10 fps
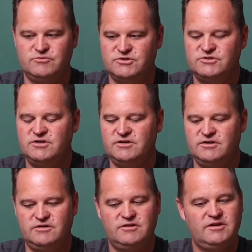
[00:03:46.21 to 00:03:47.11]
which
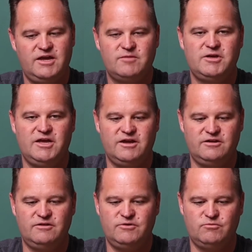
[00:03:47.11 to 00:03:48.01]
can be
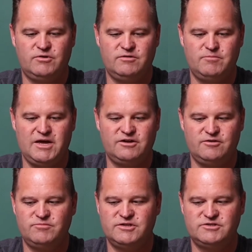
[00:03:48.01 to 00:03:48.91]
handy if you want a
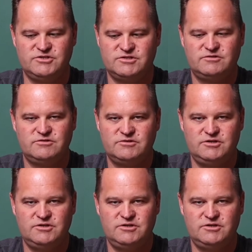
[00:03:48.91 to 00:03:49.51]
backup that just,